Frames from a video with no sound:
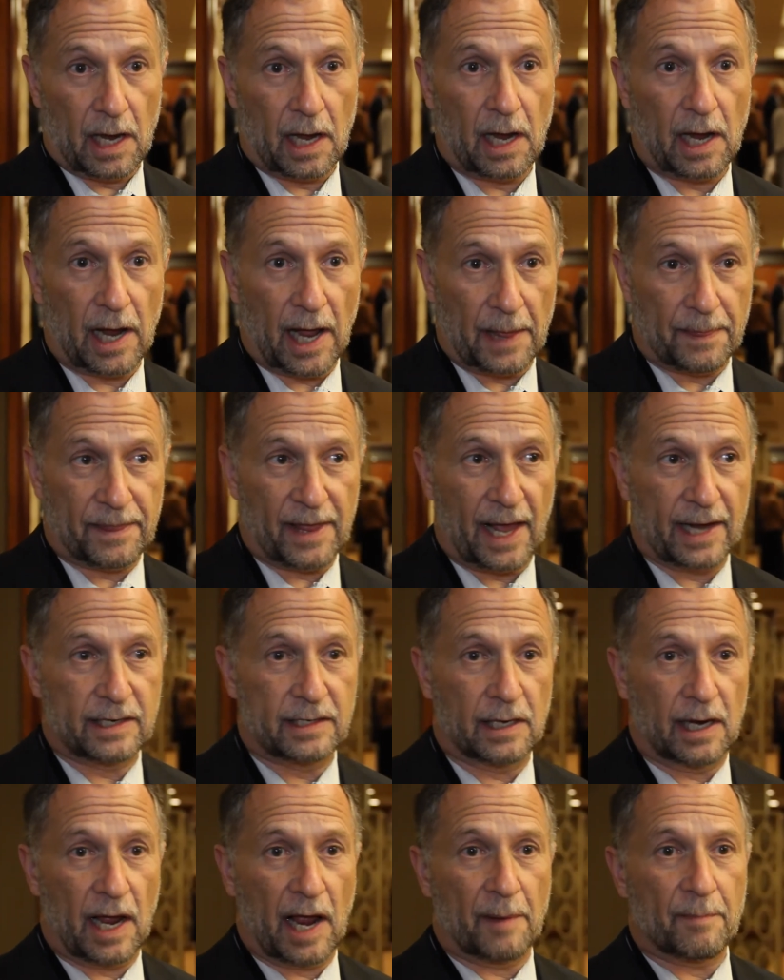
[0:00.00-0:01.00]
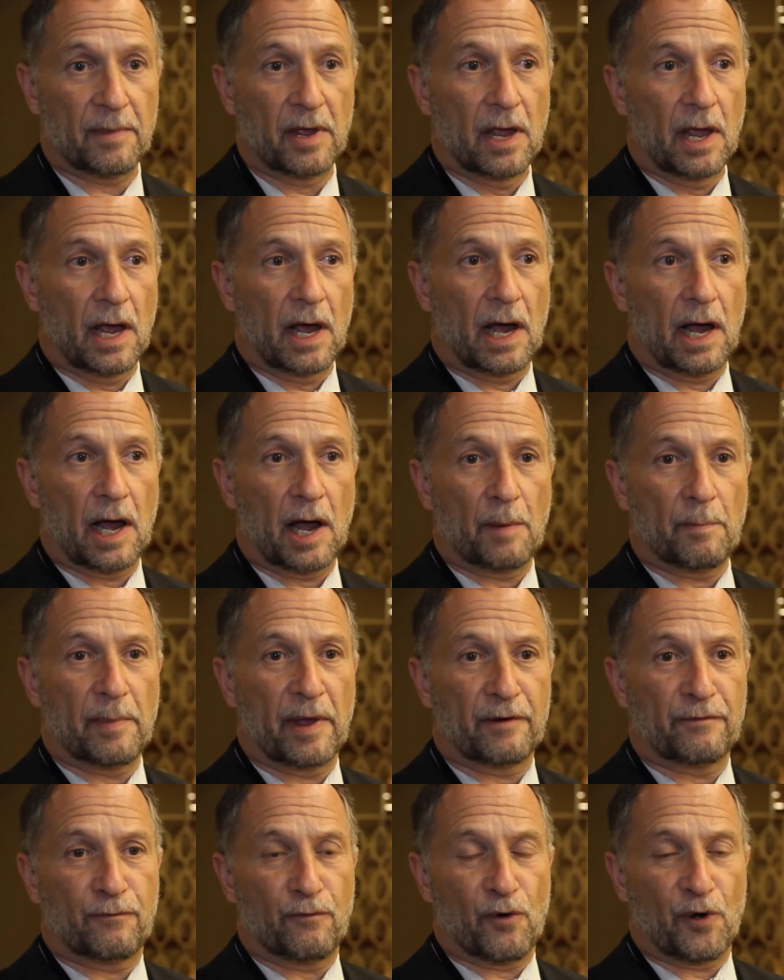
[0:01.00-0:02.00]
At that time,
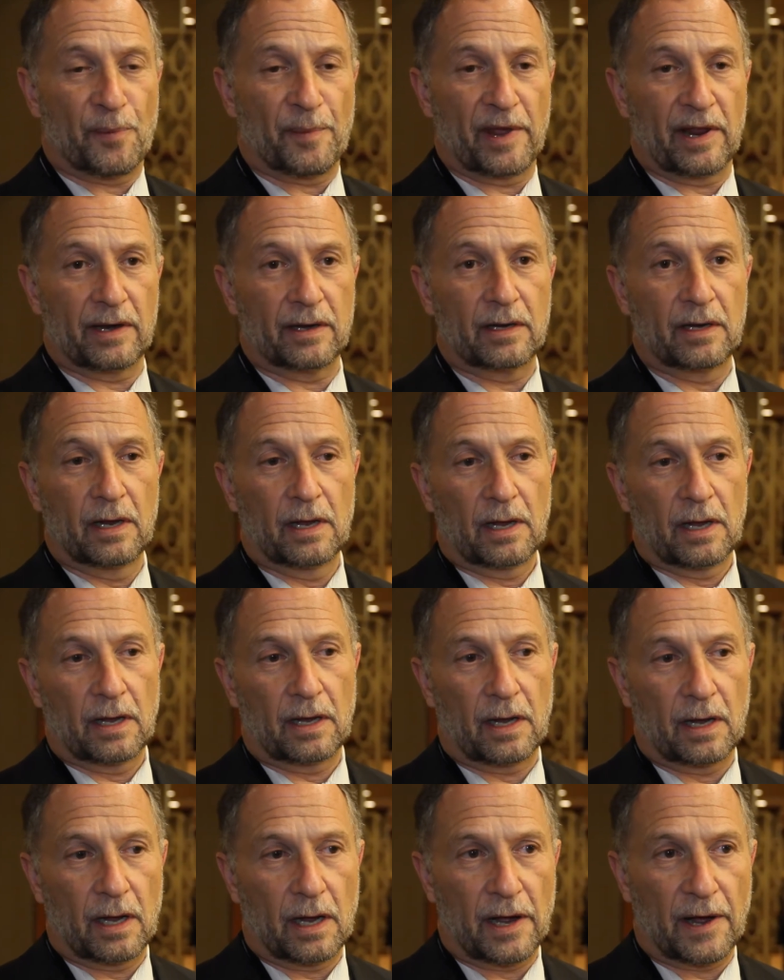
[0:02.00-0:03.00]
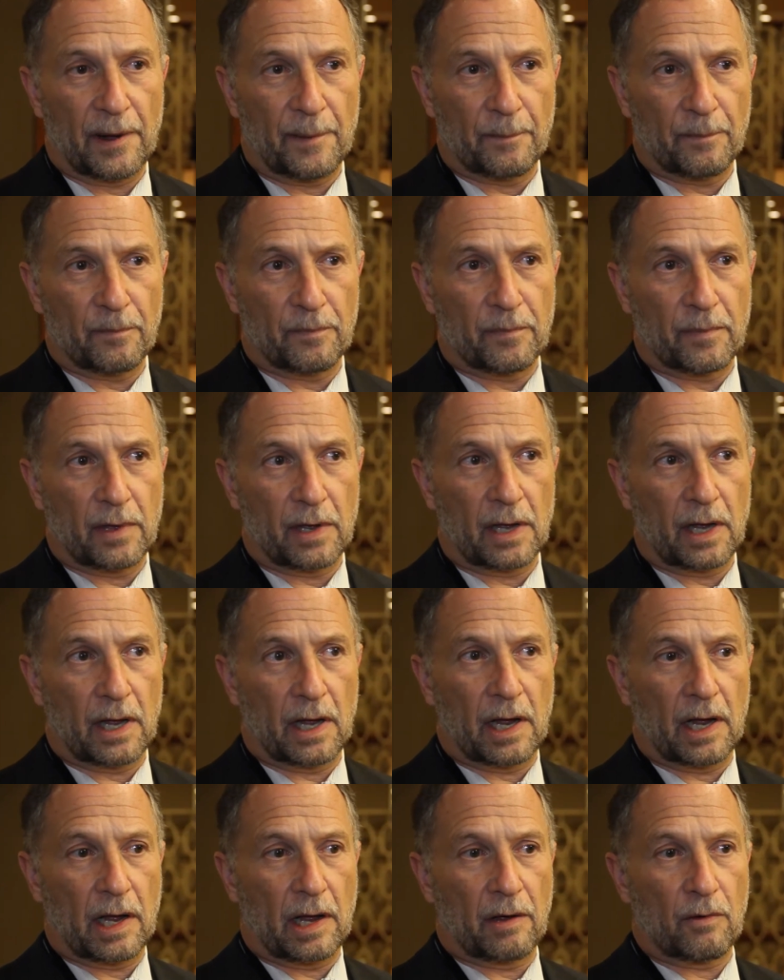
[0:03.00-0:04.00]
metformin
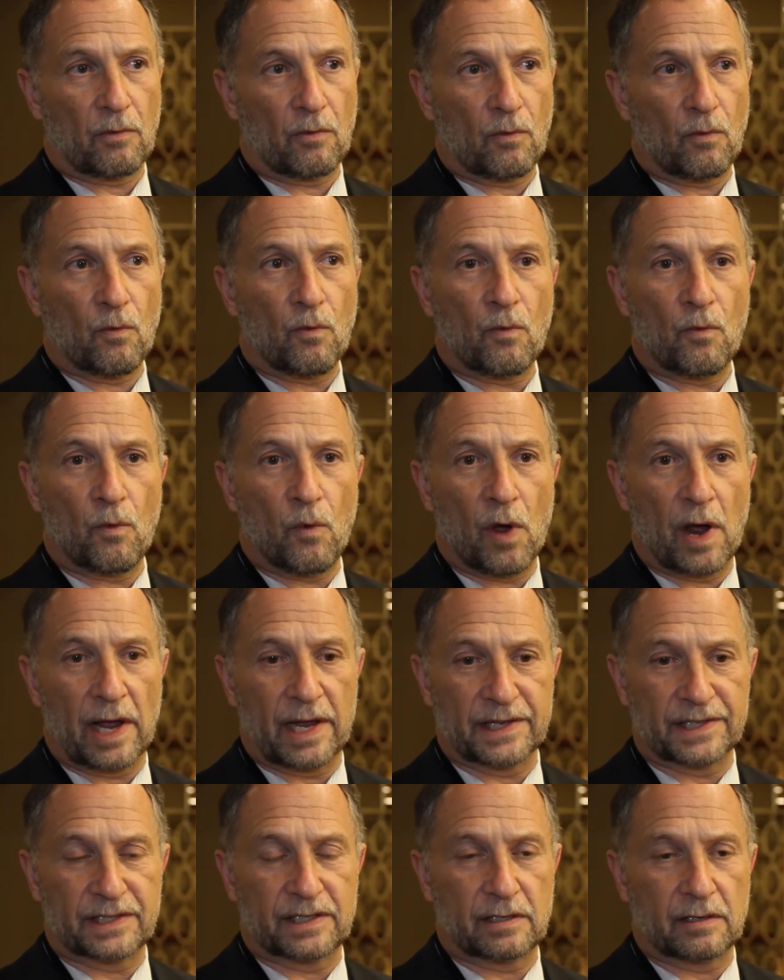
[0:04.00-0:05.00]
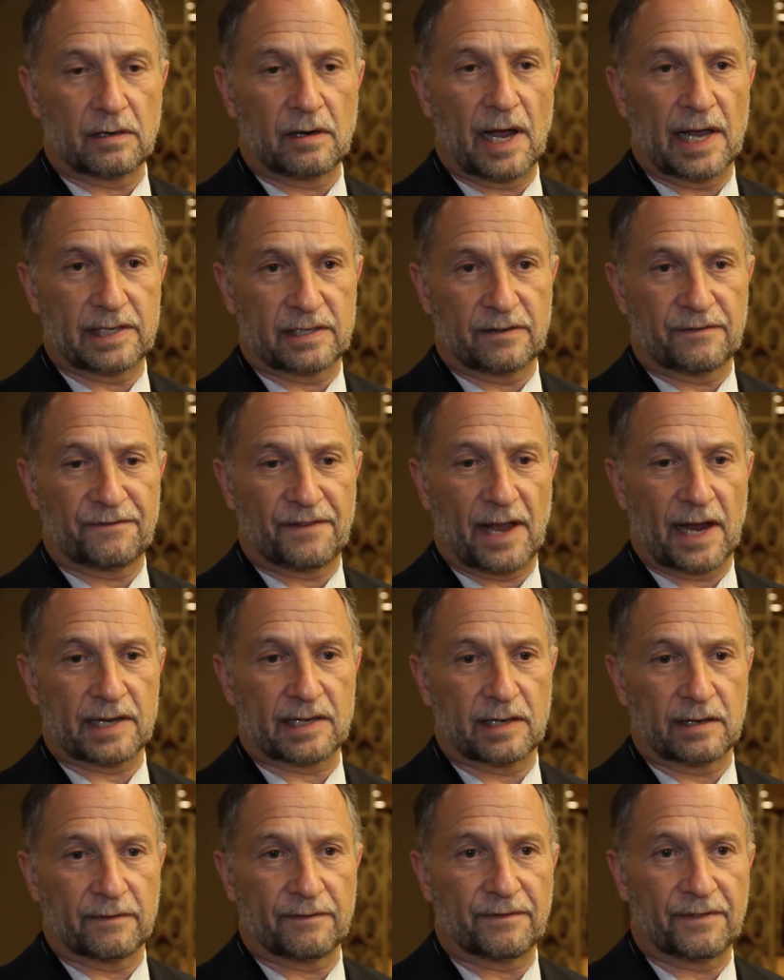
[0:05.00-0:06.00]
was less
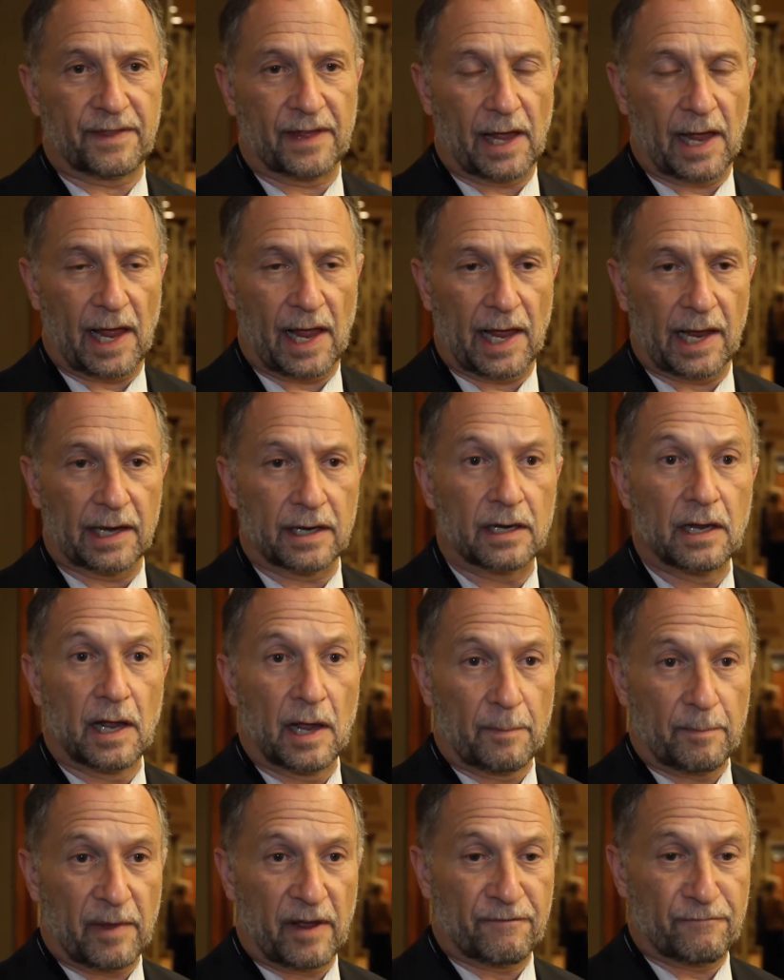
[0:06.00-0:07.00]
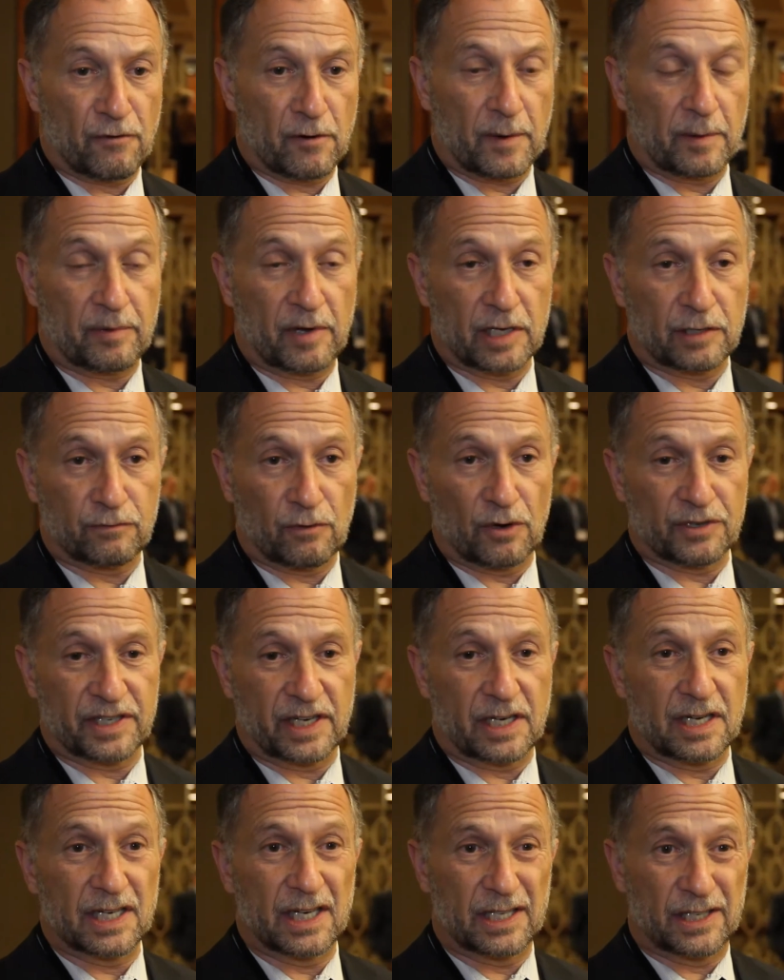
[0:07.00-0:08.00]
effective than metformin plus
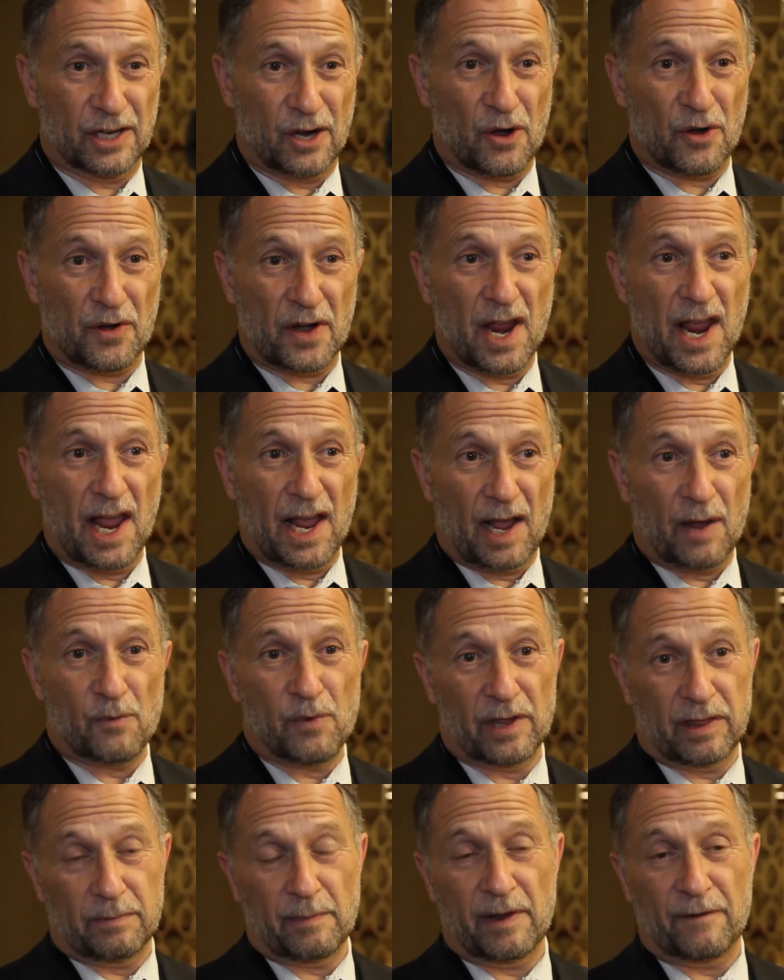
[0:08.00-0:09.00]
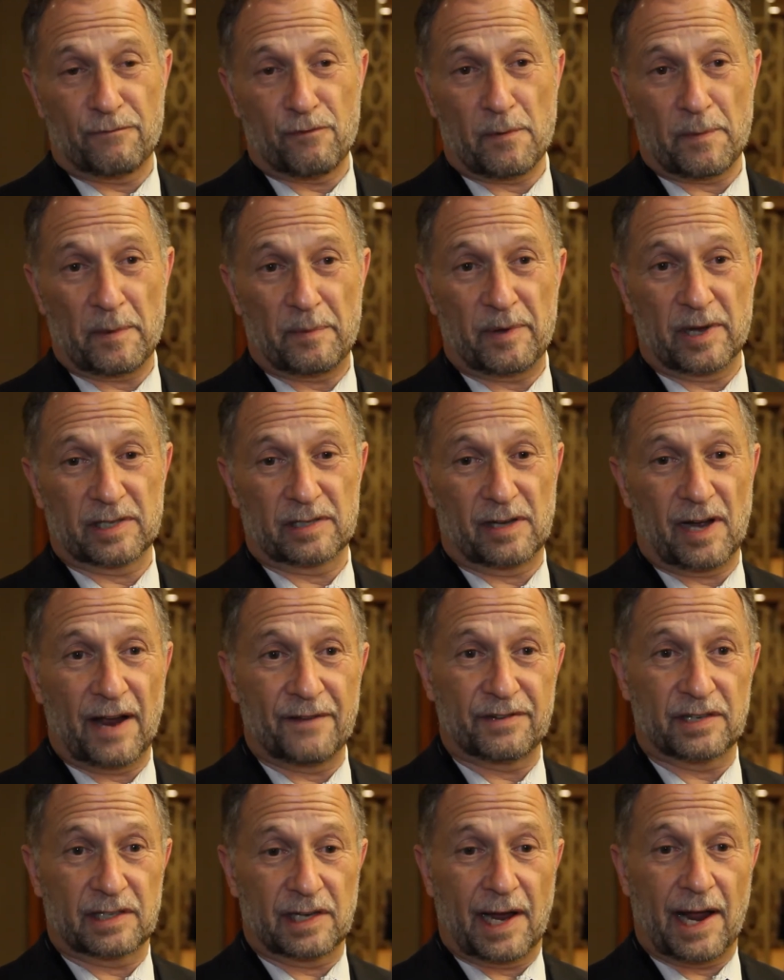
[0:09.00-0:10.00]
rosiglitazone with metformin plus
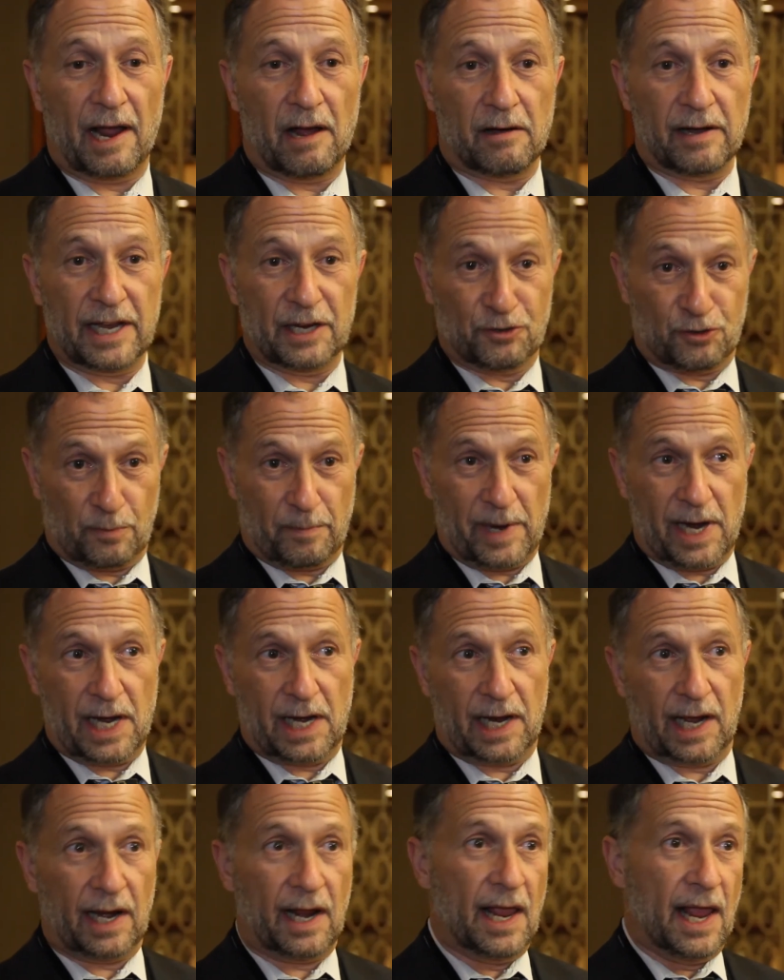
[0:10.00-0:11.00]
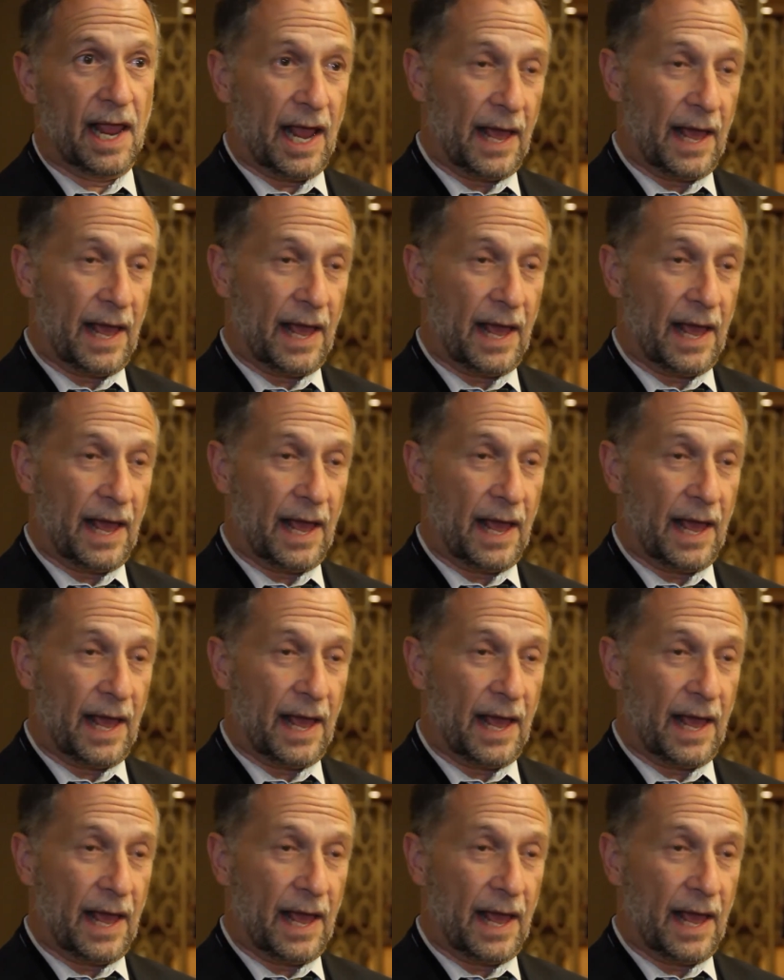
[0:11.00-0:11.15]
lifestyle intermediate,